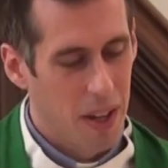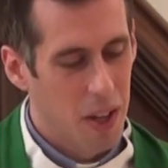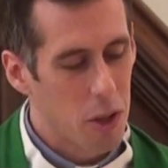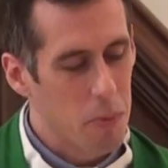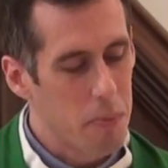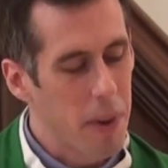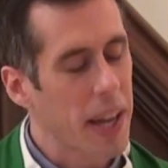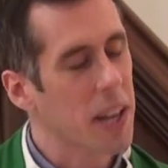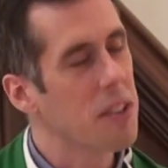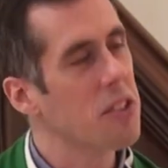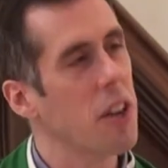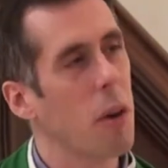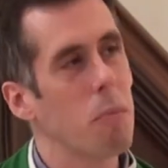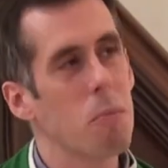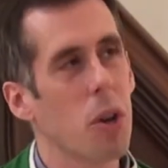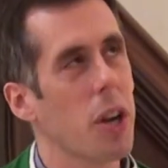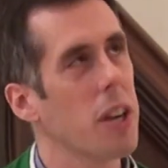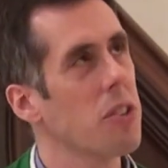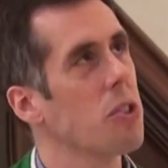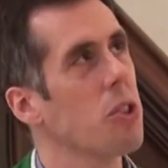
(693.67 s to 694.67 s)
to make
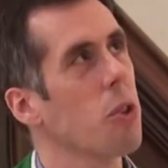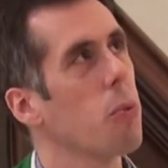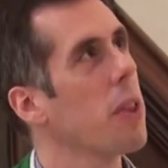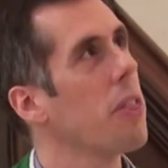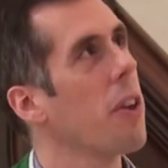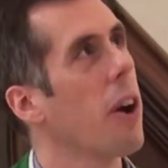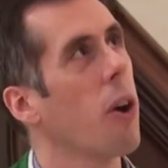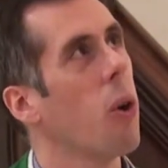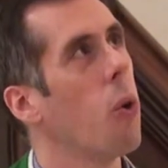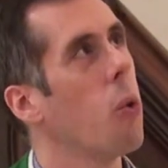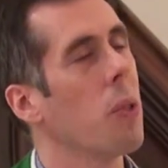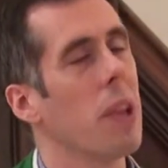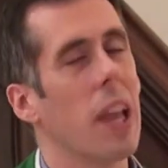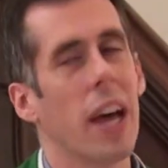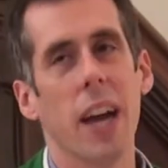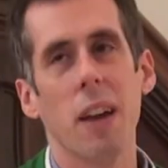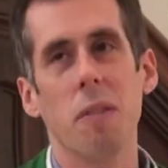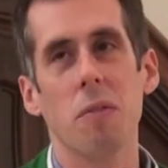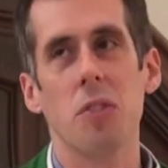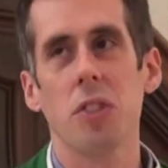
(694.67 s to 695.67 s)
some gesture with our own
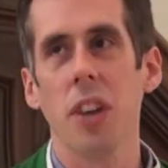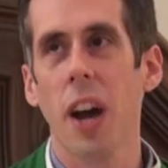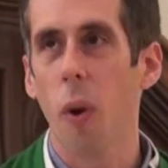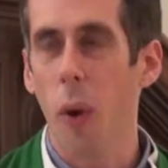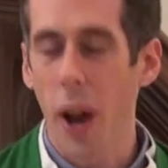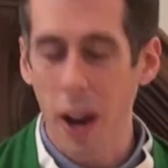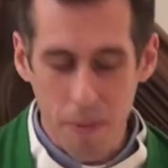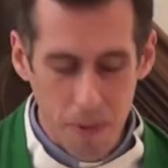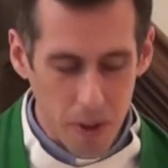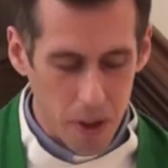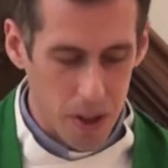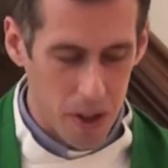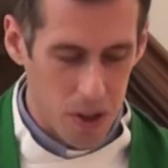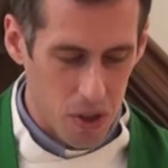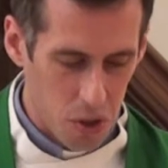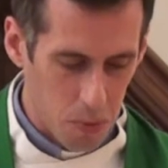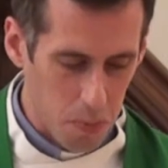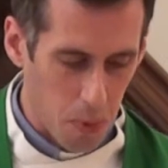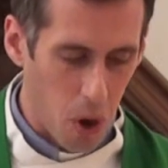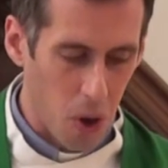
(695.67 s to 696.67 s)
lives, however
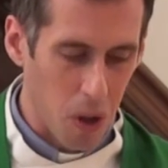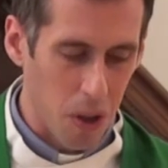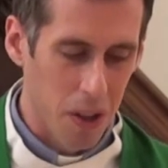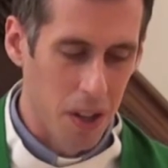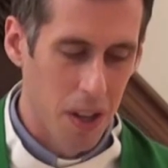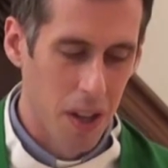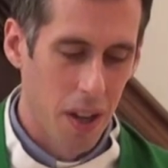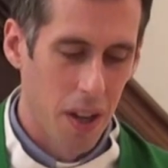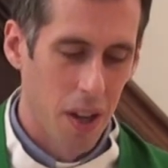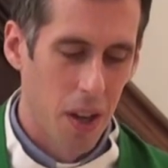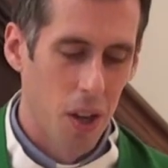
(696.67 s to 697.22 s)
small,